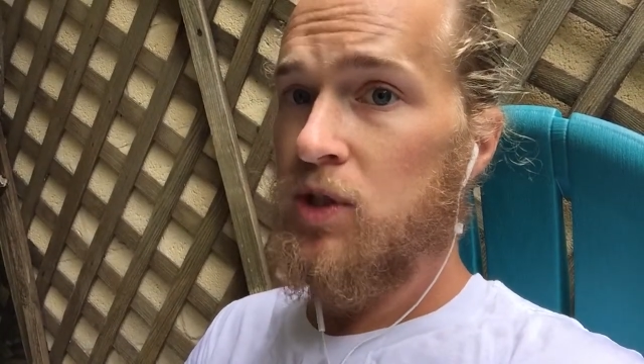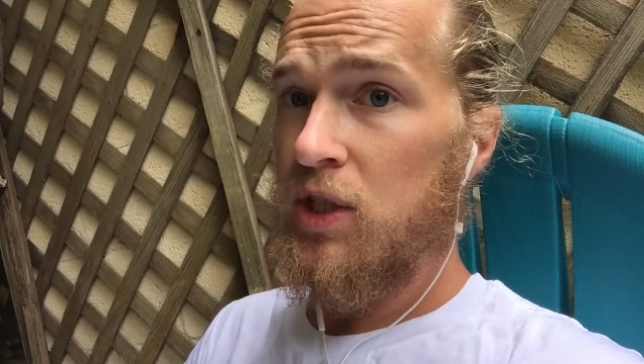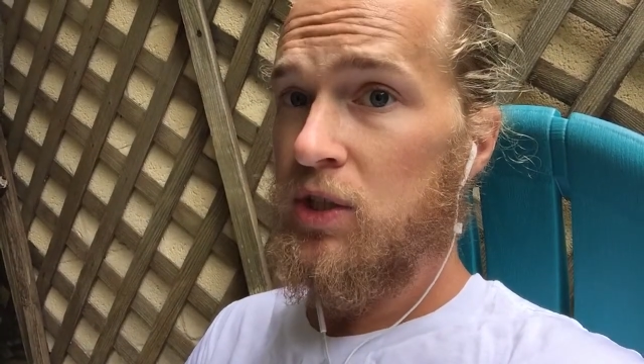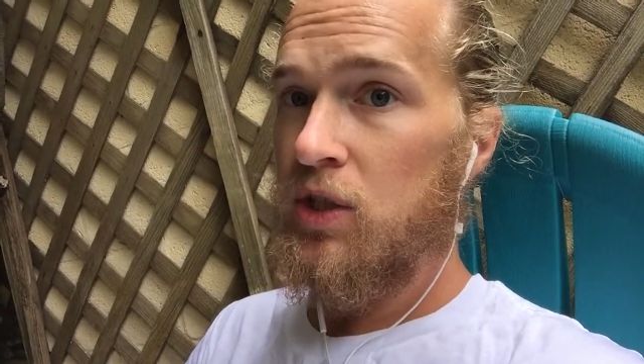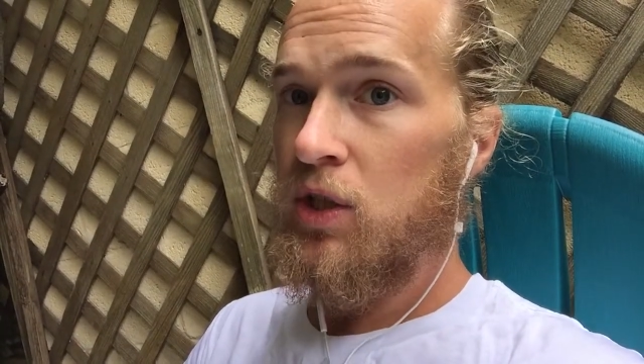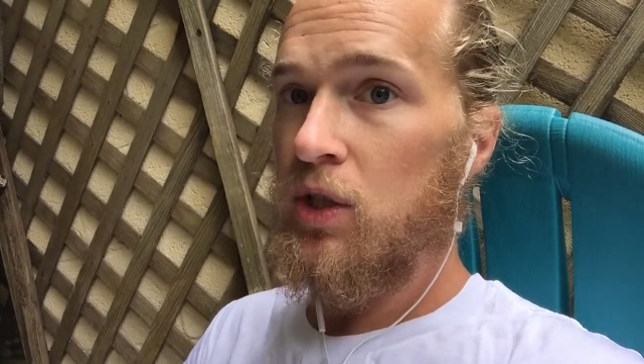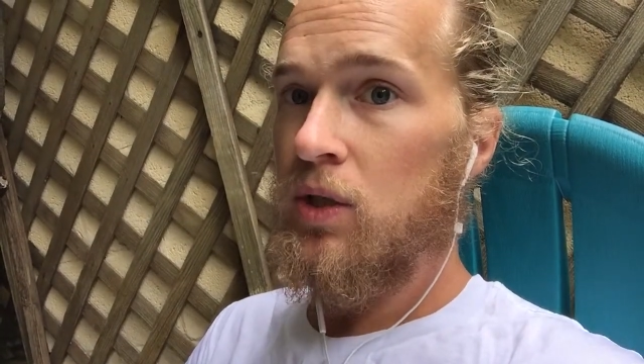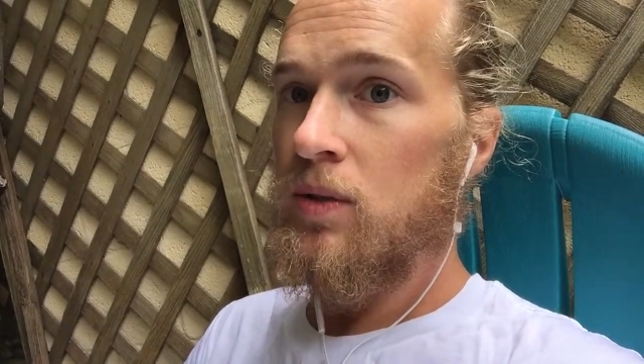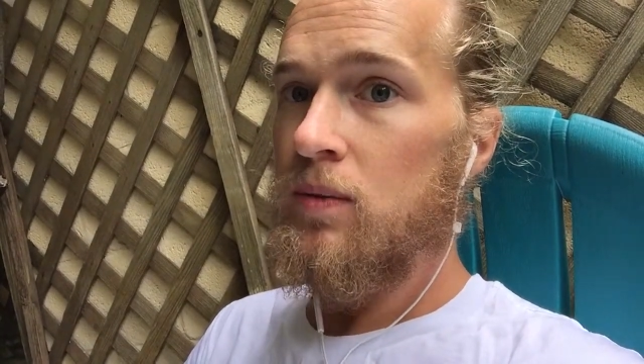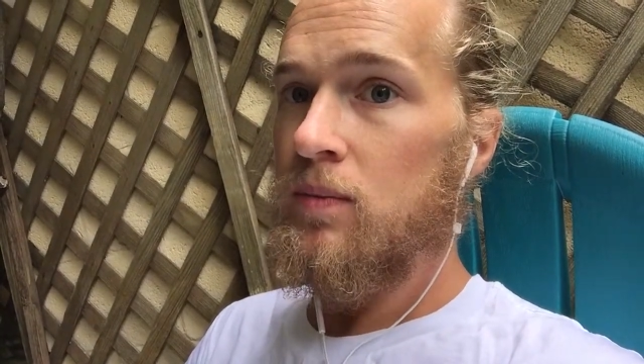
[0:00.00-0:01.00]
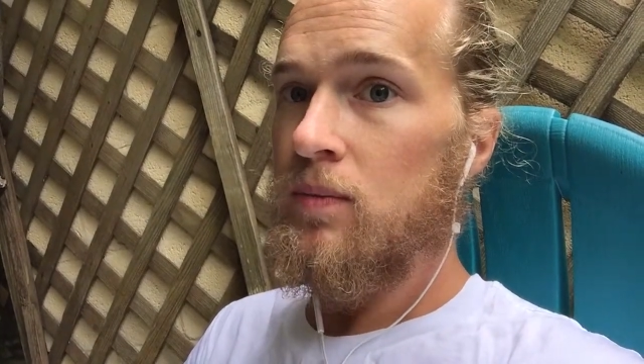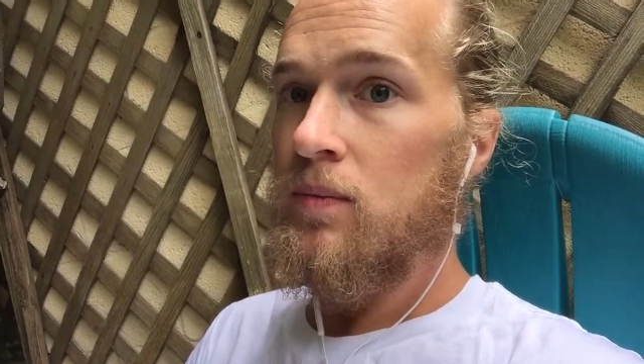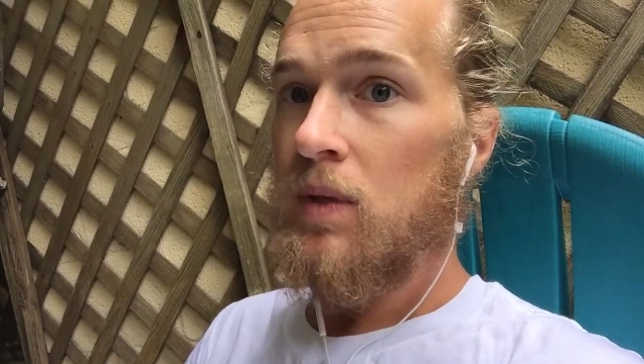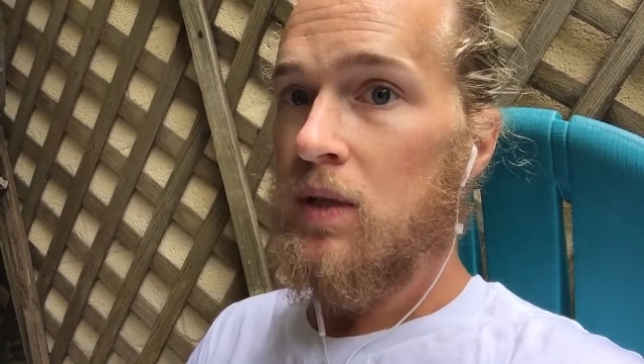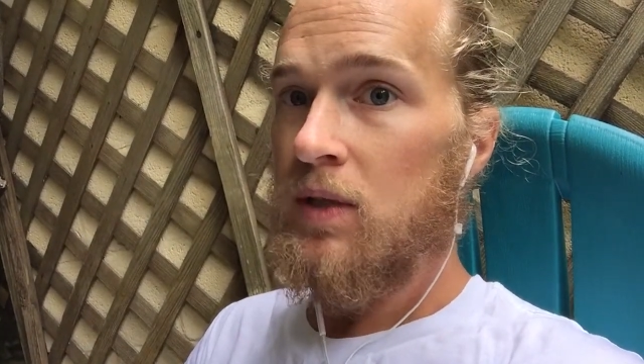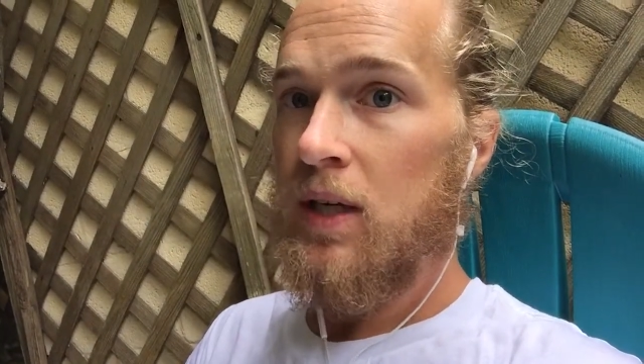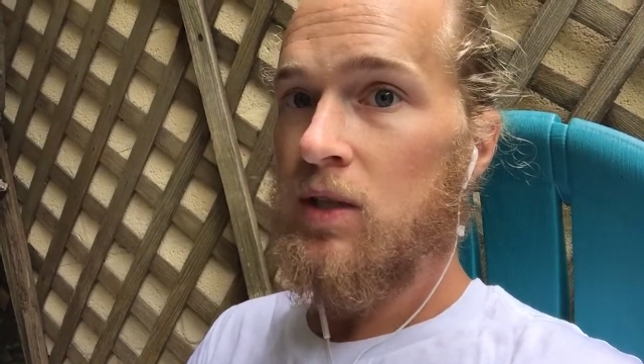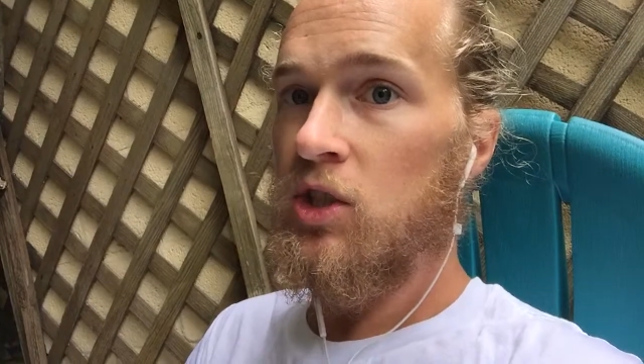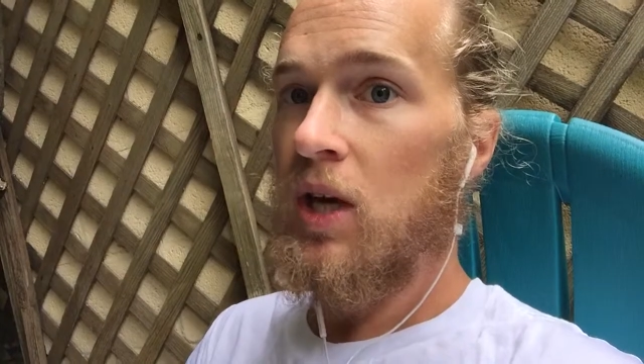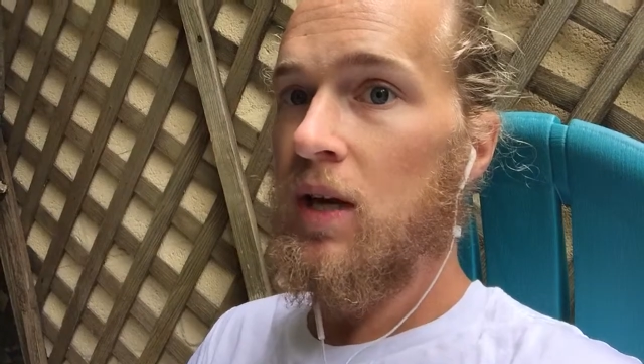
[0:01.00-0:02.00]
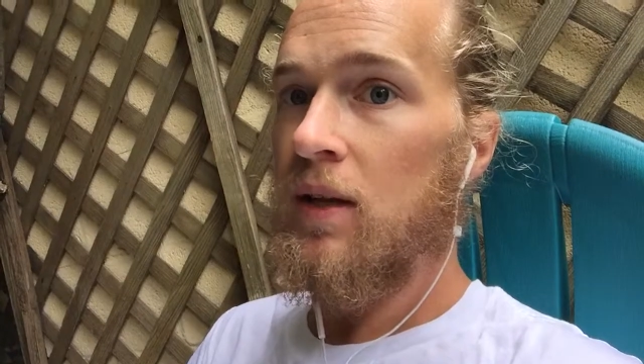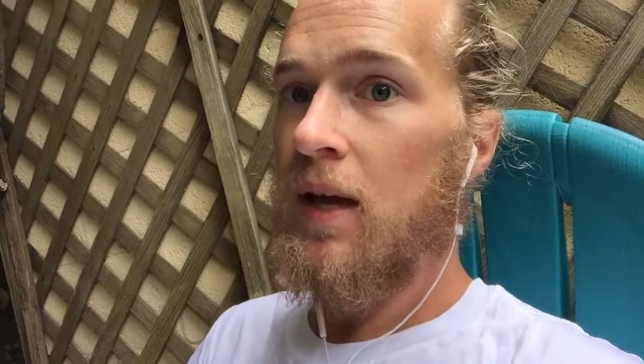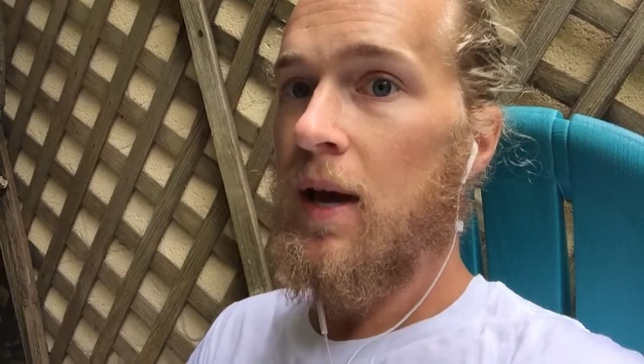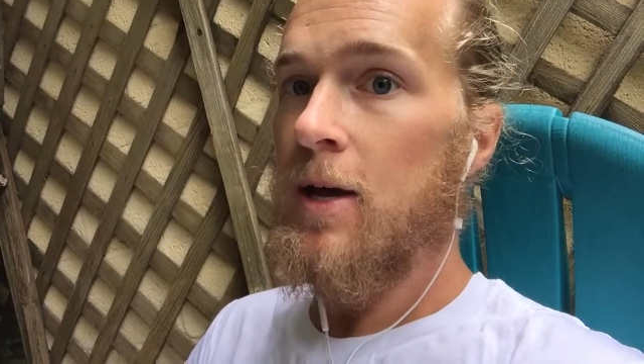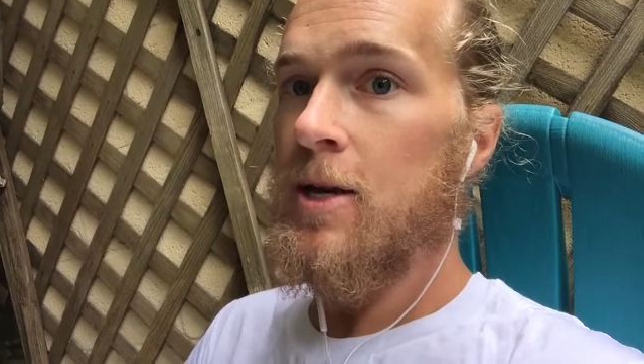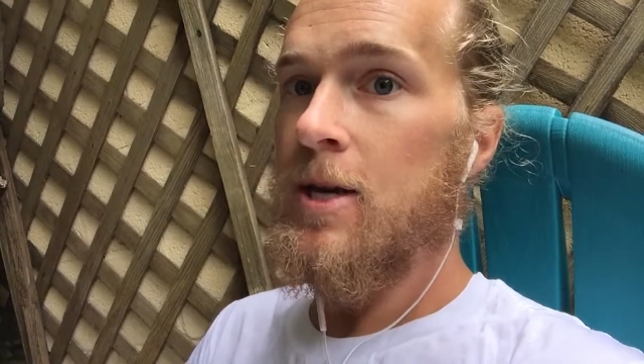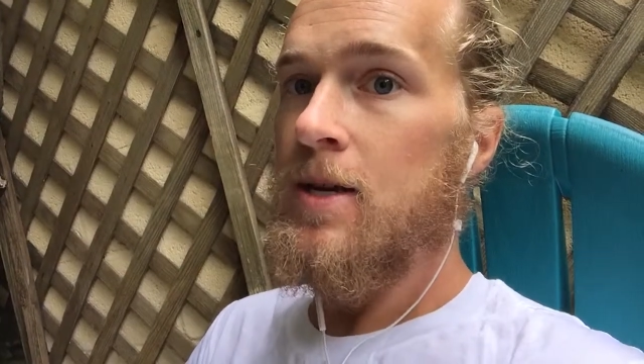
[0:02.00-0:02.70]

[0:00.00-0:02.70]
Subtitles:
ginger, I'll take a shot of that,